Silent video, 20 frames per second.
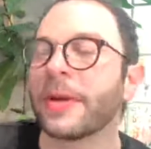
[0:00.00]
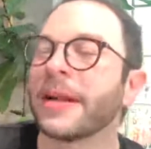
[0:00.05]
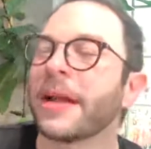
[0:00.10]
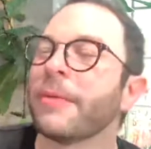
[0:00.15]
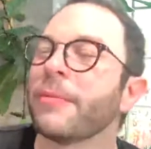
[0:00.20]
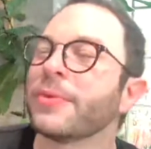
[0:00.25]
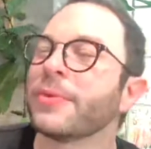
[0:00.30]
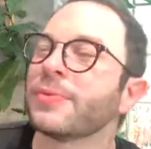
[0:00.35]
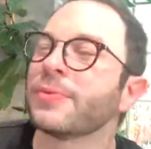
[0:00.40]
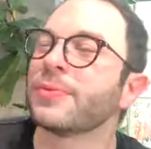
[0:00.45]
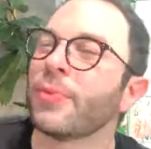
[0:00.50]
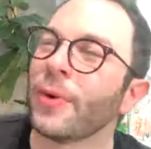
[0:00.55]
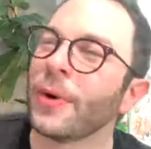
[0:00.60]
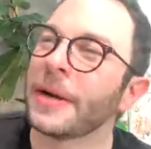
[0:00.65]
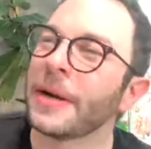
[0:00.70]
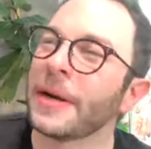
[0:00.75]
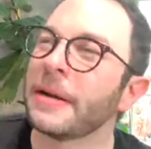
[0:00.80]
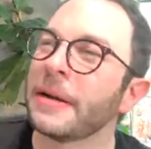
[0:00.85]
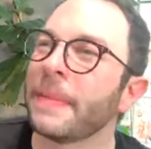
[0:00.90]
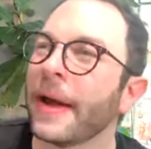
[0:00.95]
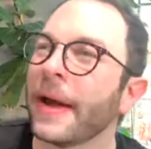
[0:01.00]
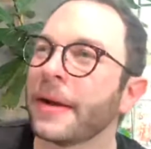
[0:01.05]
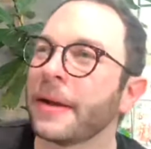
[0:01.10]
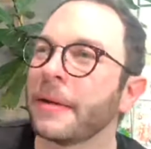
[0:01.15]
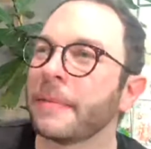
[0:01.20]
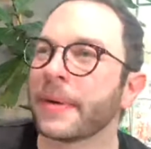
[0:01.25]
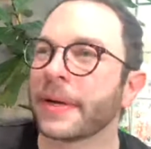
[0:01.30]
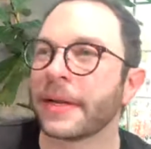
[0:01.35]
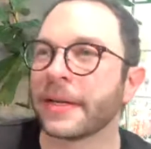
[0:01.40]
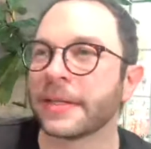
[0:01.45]
and I was worried about
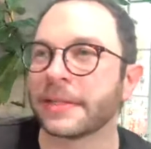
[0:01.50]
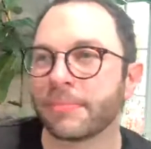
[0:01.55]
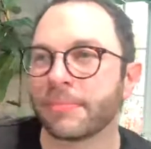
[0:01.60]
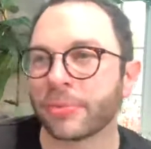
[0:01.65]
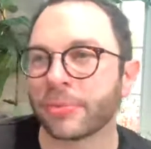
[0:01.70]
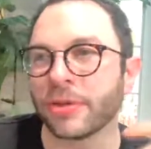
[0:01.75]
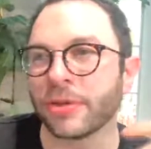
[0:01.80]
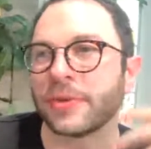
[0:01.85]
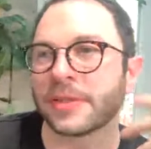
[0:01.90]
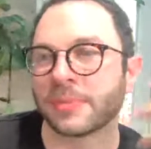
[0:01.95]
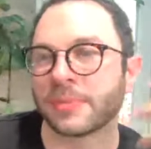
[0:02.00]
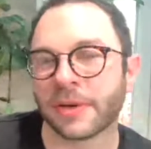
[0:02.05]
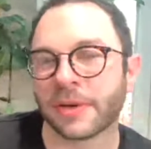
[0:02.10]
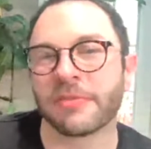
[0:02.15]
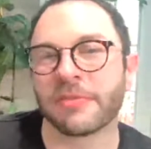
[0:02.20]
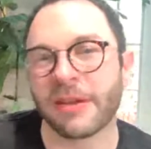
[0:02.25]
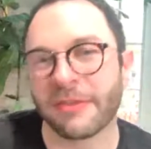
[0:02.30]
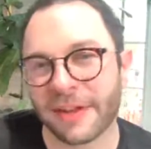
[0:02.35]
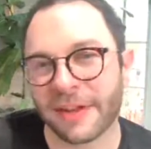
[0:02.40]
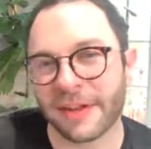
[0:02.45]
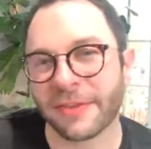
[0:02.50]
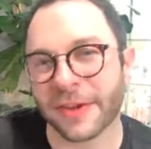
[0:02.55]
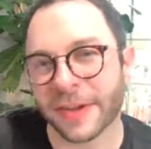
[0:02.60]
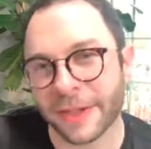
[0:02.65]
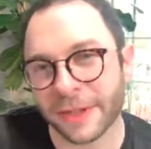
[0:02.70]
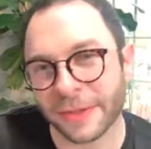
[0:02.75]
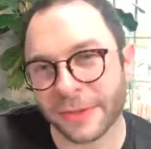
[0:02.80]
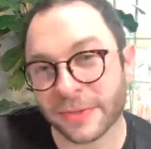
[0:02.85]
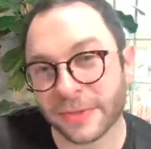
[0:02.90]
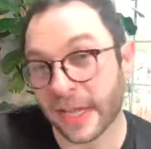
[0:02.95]
it because blue is one of my favorite
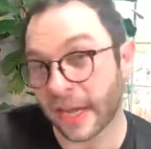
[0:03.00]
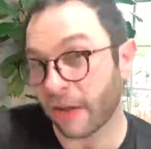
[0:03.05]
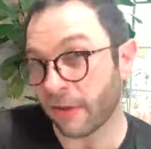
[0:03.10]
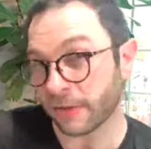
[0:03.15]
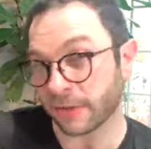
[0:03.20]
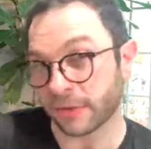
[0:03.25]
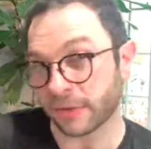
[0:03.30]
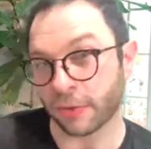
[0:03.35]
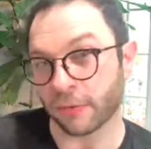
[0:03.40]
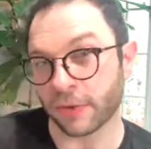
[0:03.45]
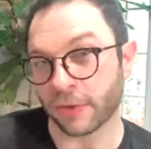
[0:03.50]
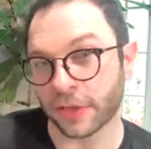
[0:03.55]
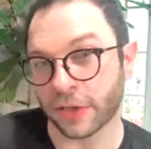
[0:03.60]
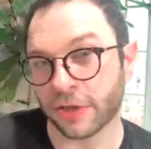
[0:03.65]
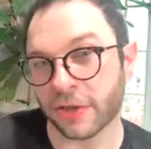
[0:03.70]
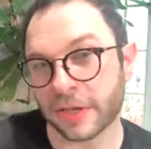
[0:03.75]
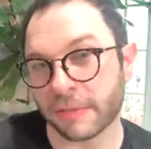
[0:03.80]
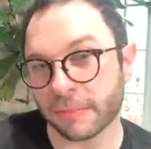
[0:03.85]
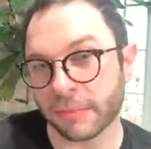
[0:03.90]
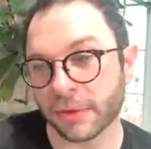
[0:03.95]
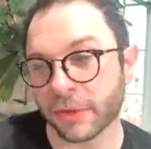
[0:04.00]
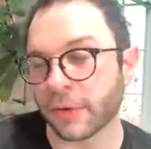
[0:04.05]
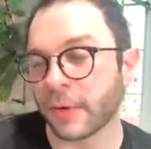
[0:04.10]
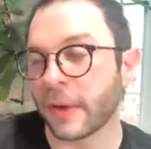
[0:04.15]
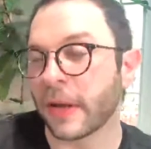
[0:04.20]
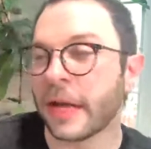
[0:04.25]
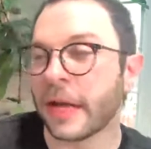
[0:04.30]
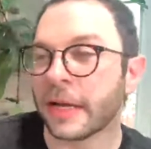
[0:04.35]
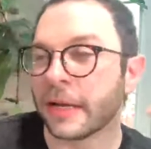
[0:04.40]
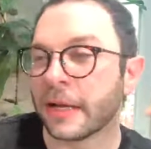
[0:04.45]
colors. I also look really good in blue.
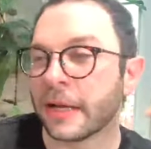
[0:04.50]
